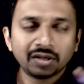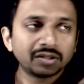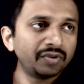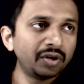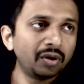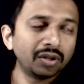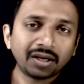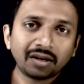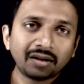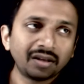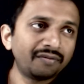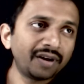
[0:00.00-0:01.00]
So we know that
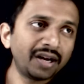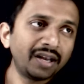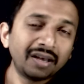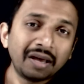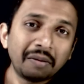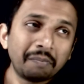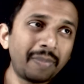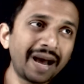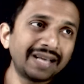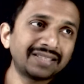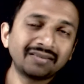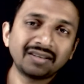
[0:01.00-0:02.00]
if I
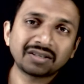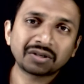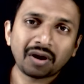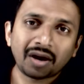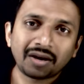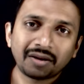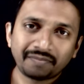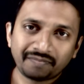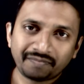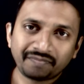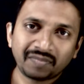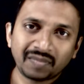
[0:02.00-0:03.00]
bisect this chord,
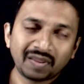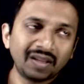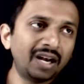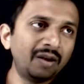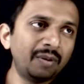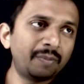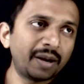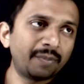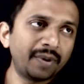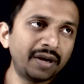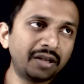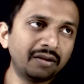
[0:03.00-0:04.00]
it will be
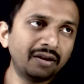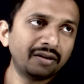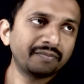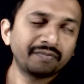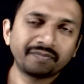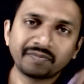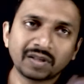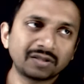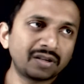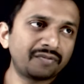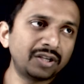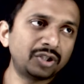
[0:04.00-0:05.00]
perpendicular.
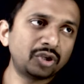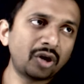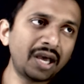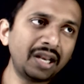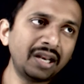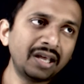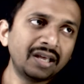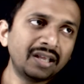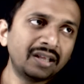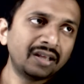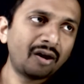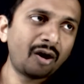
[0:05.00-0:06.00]
So if I join
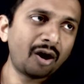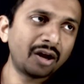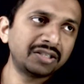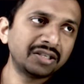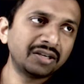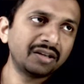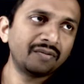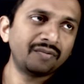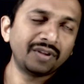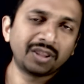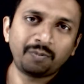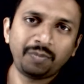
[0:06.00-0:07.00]
origin
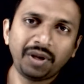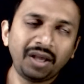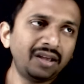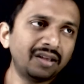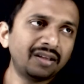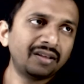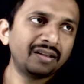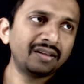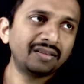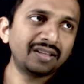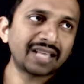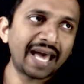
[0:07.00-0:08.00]
with P,
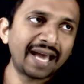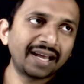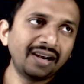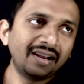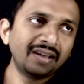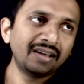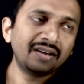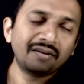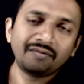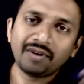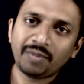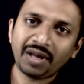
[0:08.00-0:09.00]
this angle
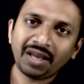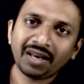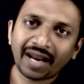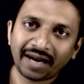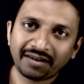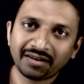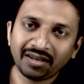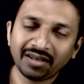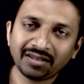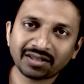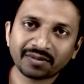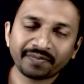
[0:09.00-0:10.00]
will be ninety
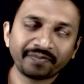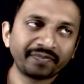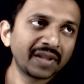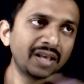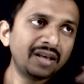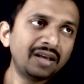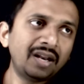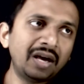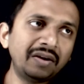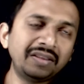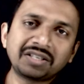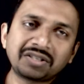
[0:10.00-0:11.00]
degrees. Now
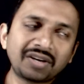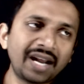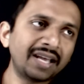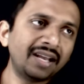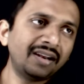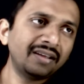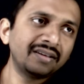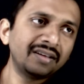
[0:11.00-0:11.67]
in this triangle,